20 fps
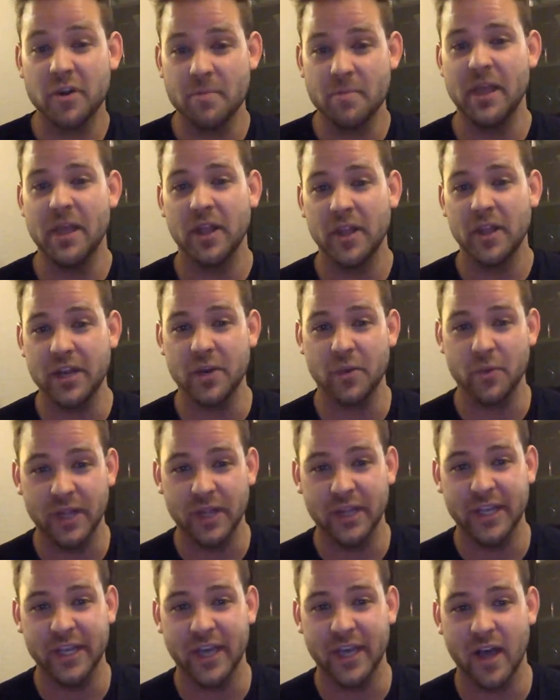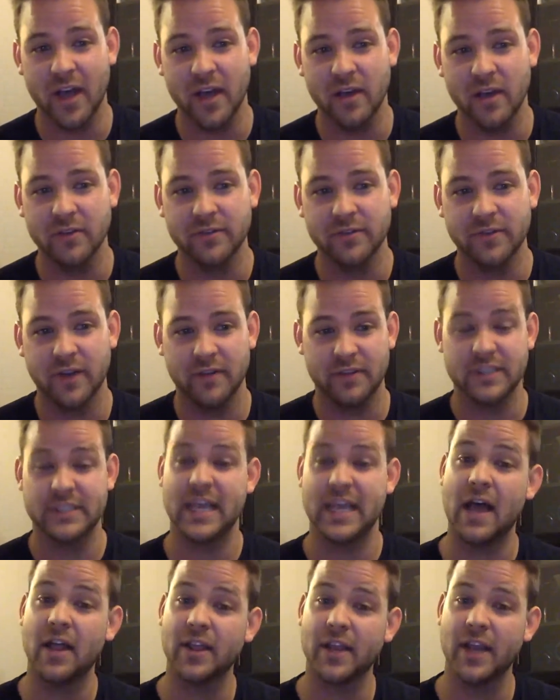really of the
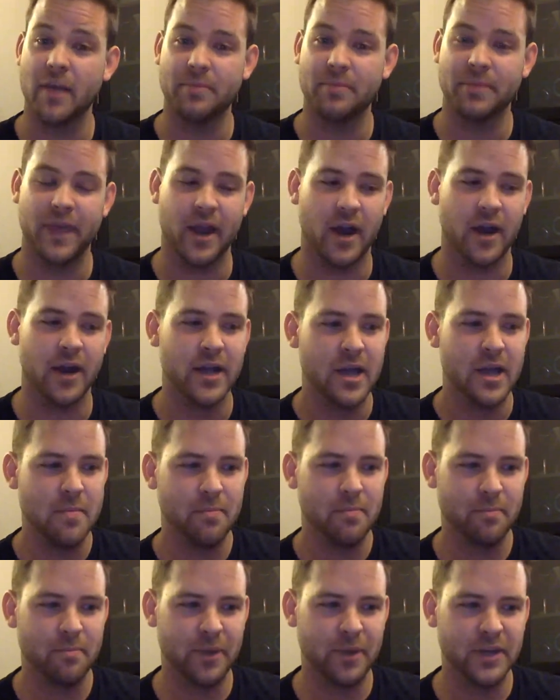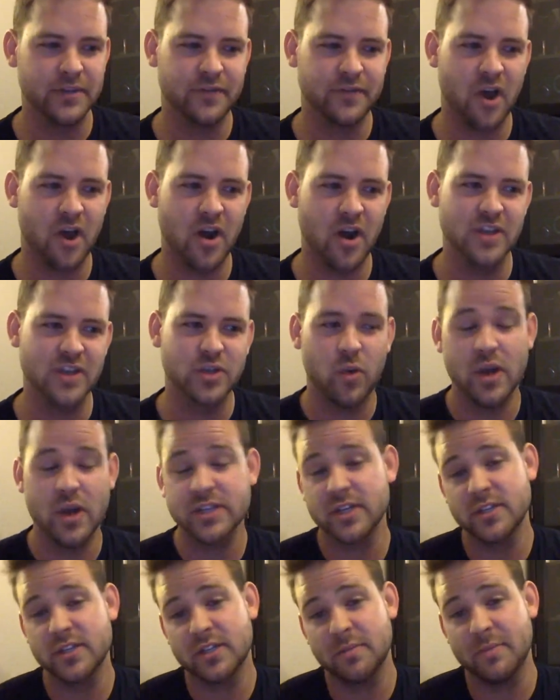talent up there. But as far as
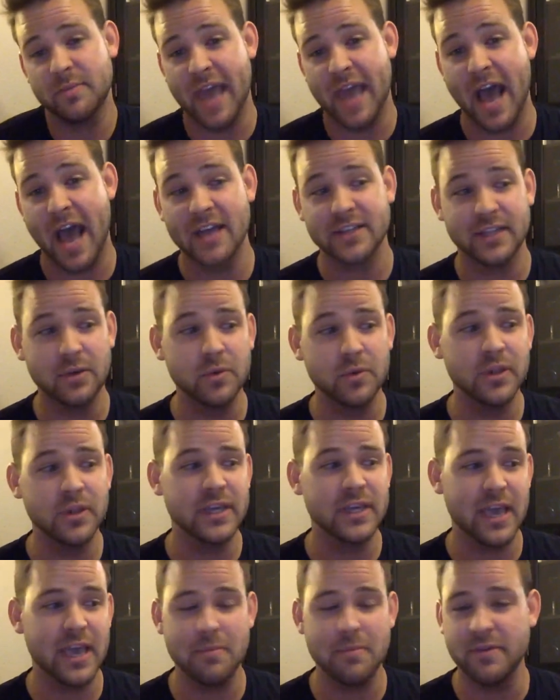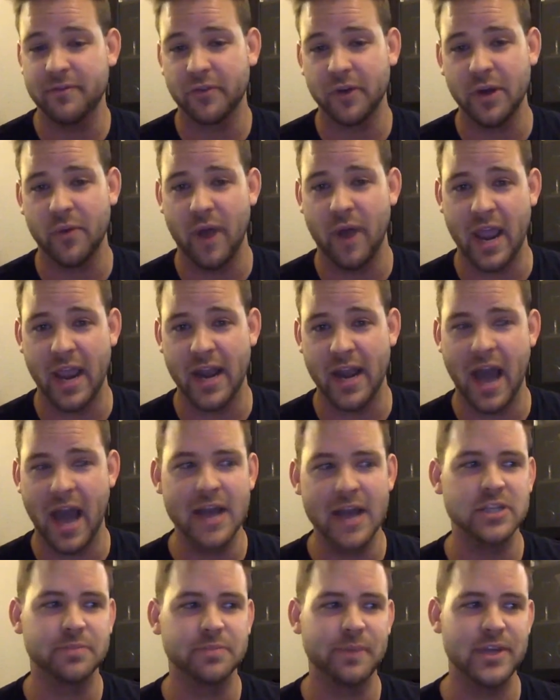questions to be asked, they really gave me free reign. I
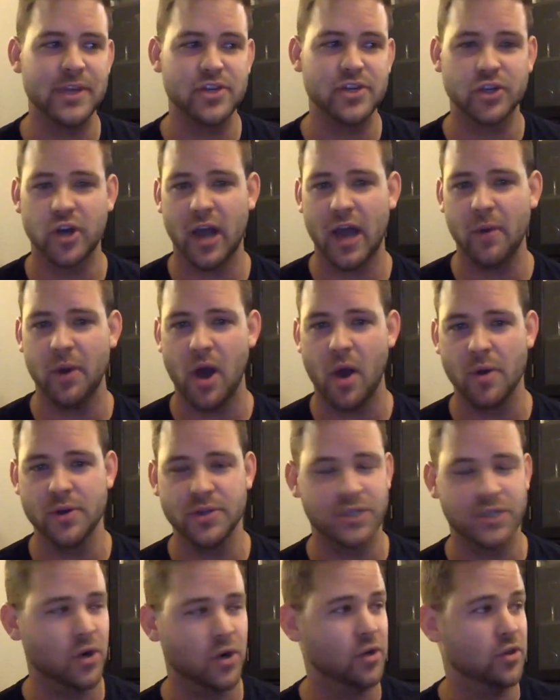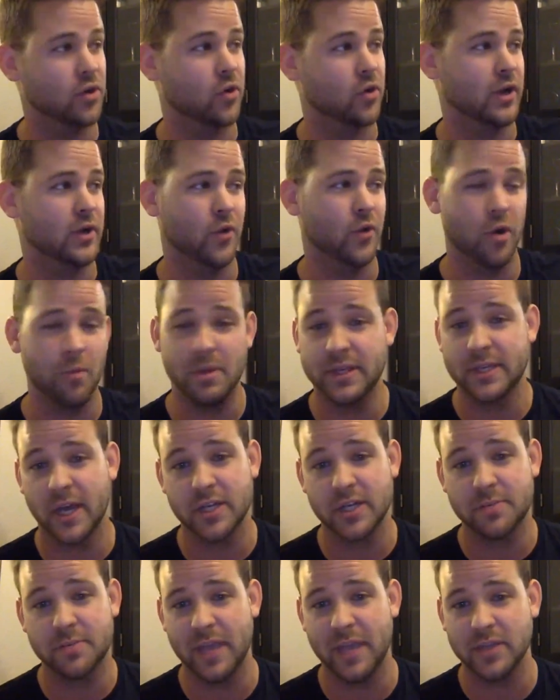just made sure I would always go to the green room and touch
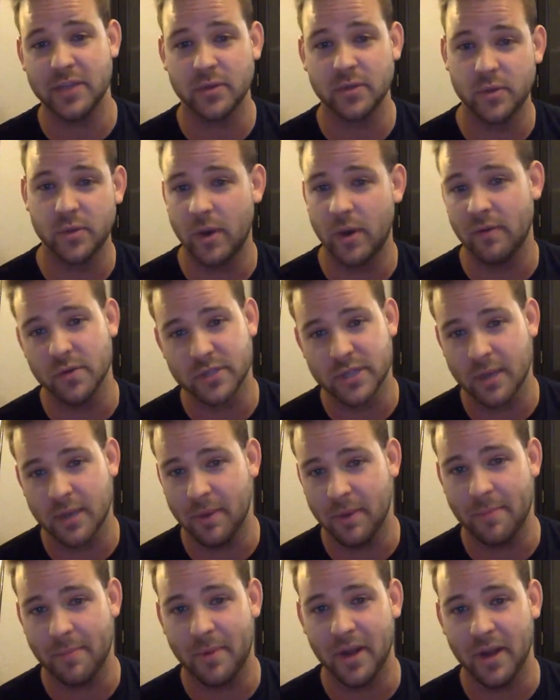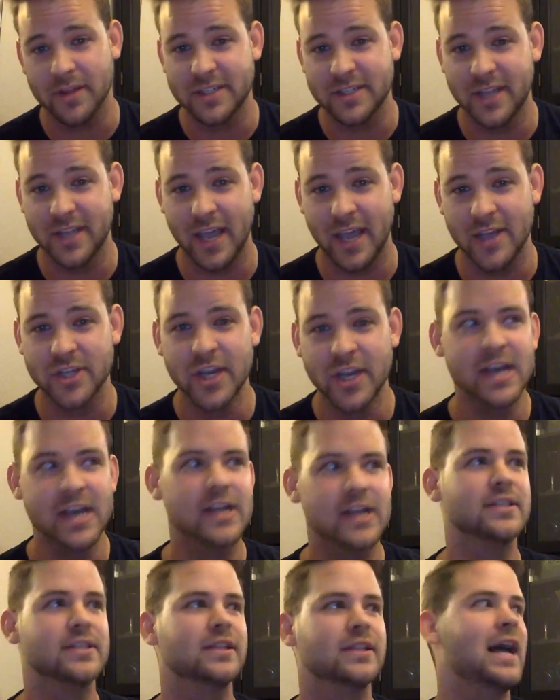base with whoever was coming up on stage, because
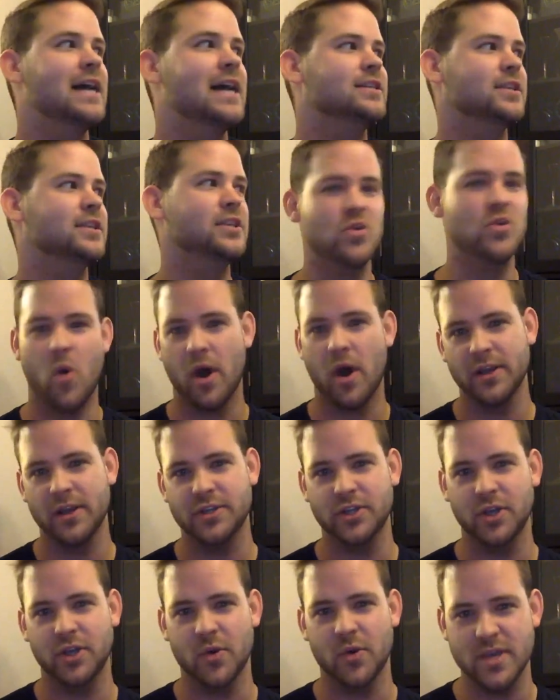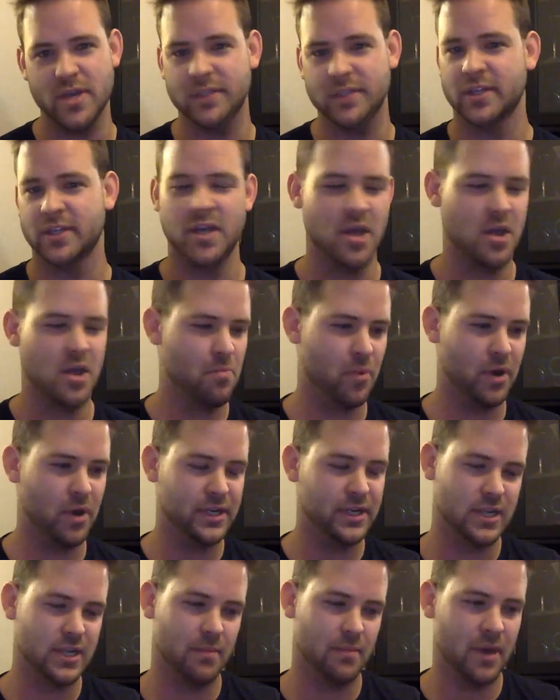the last thing you want to do is
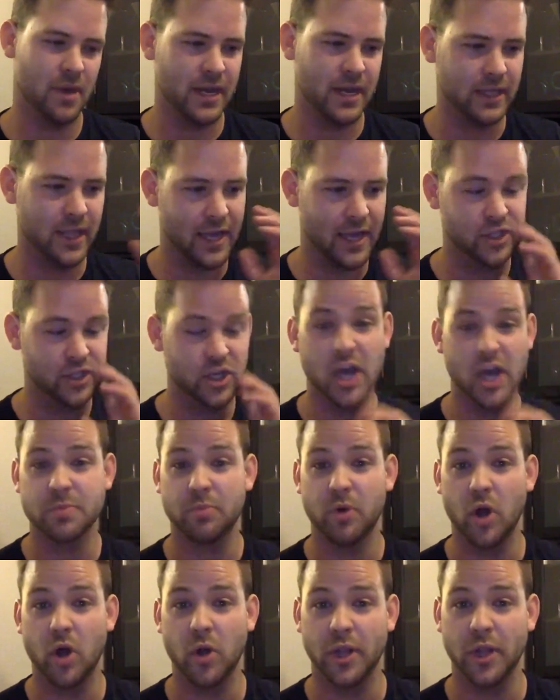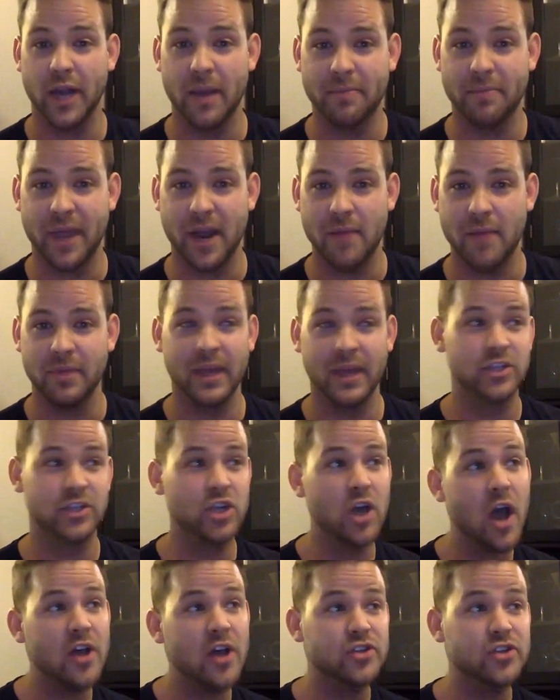bring somebody like Josh Brolin up there and be like,
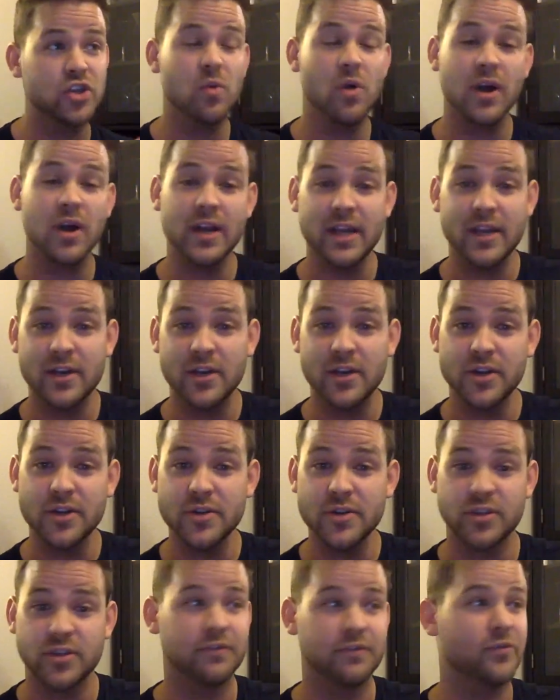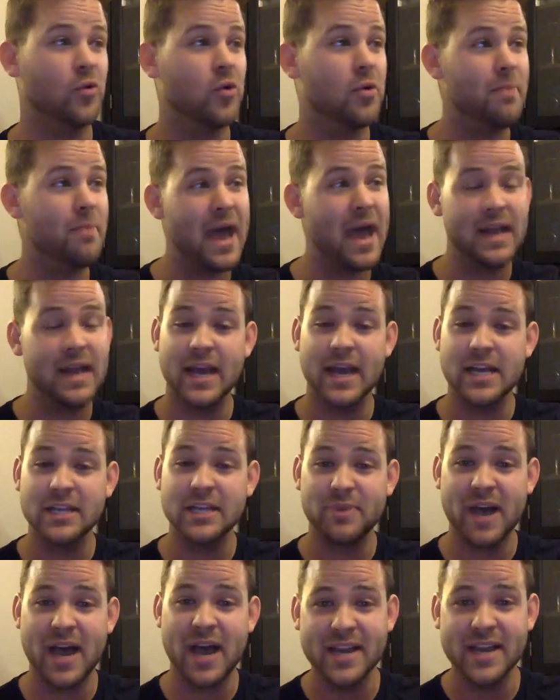Josh, do you want to introduce the 4 bad guys
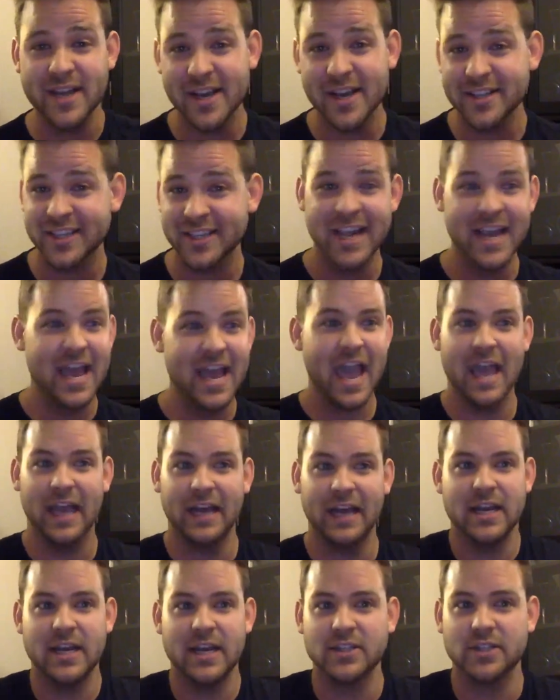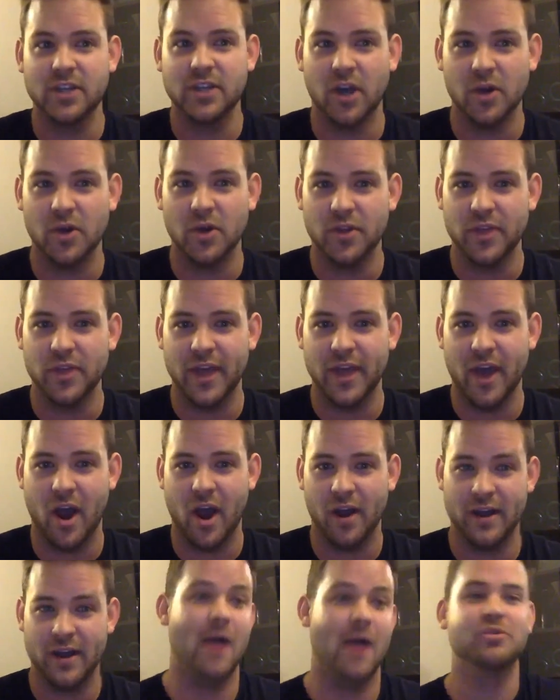behind us? And he doesn't know who they
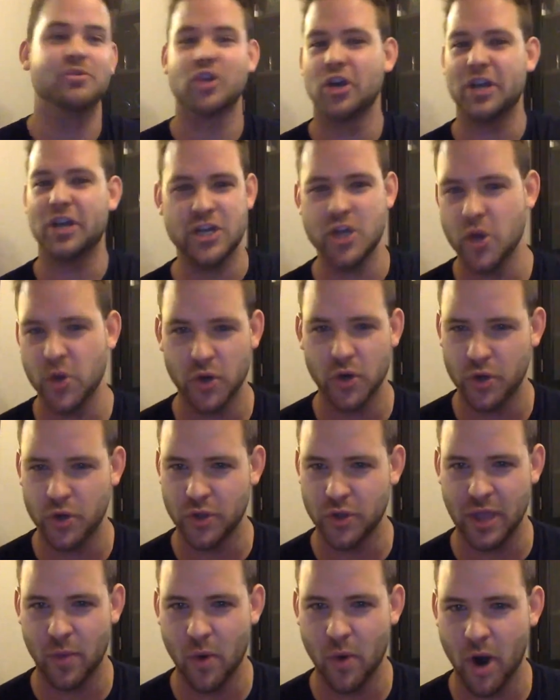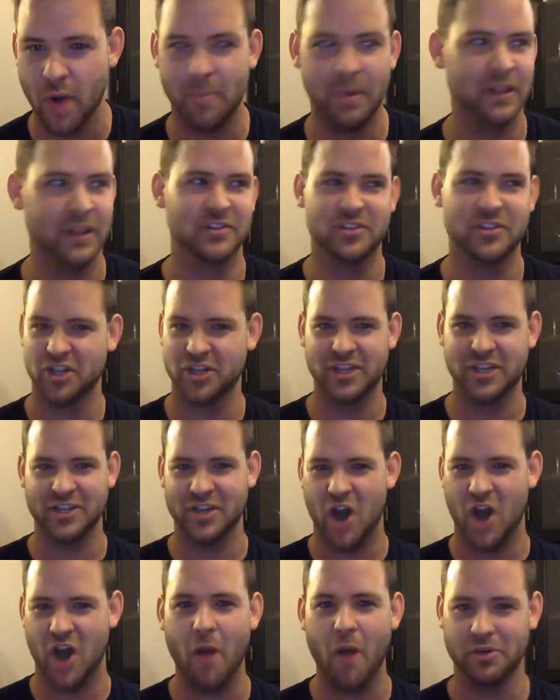are. Now, I'm sure he knew who they were, but just as
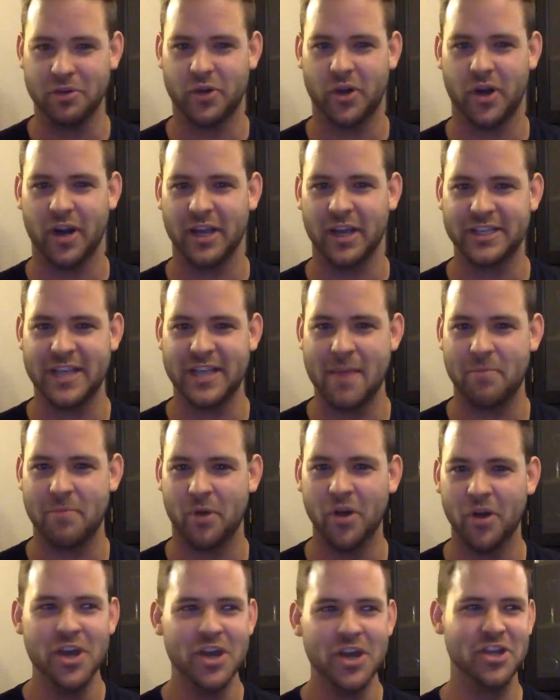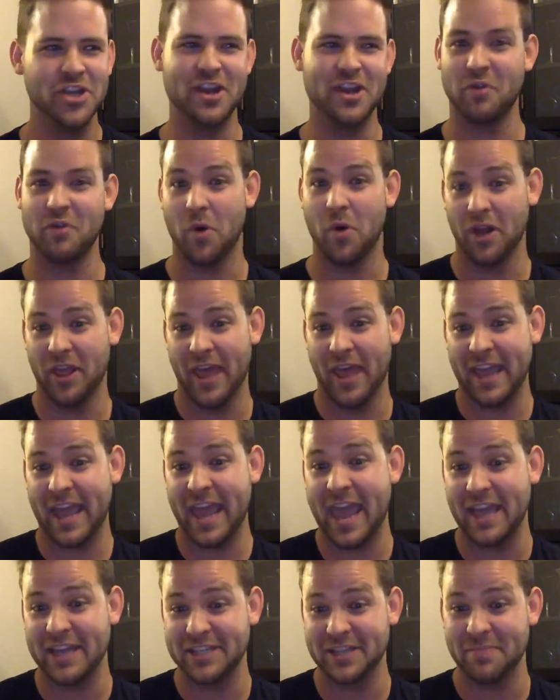an arbitrary example, you never want to like
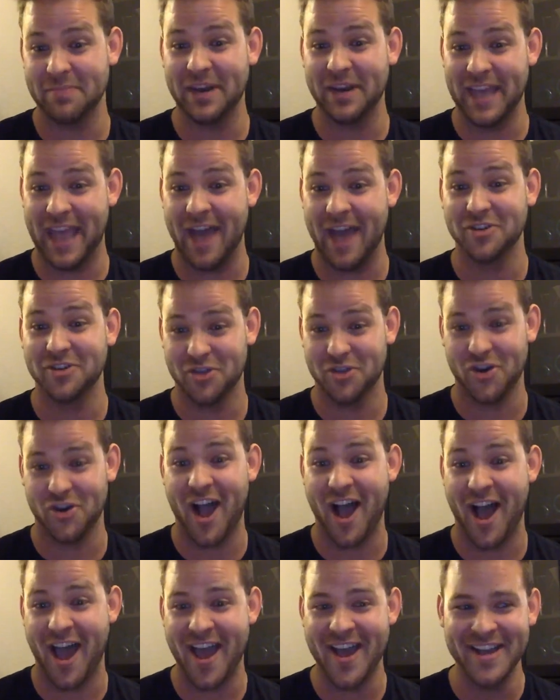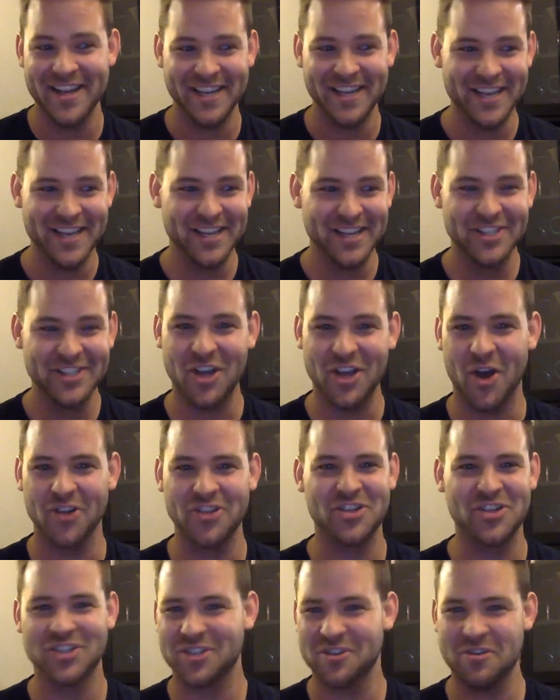hang somebody out to dry. So
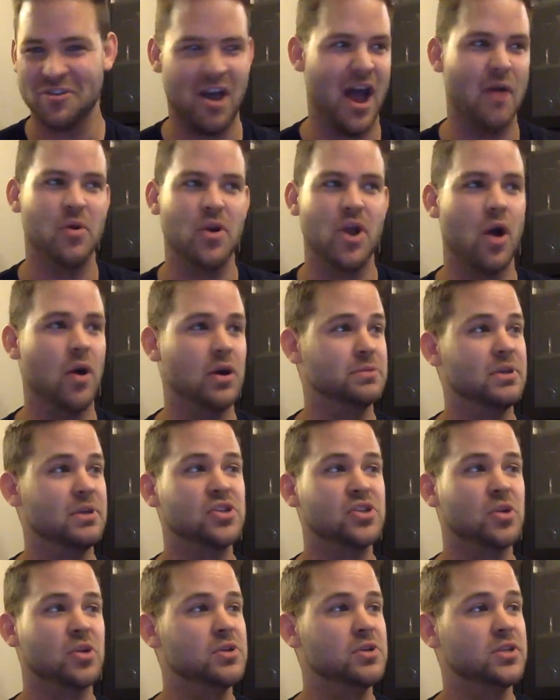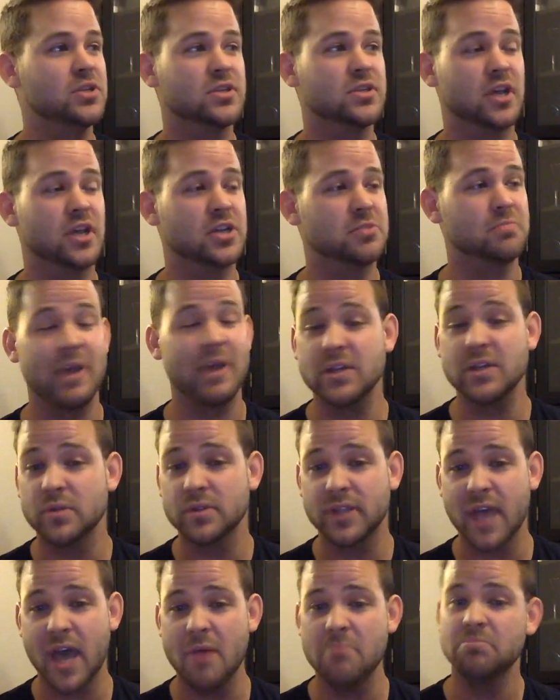I would always make sure we just touch base
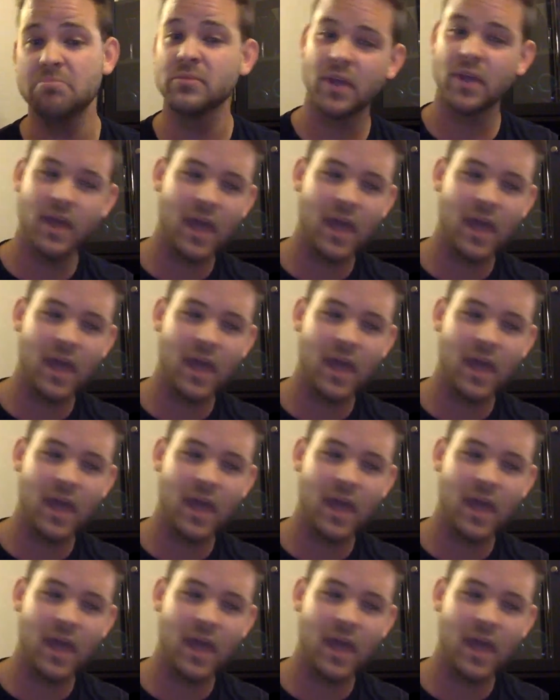with them.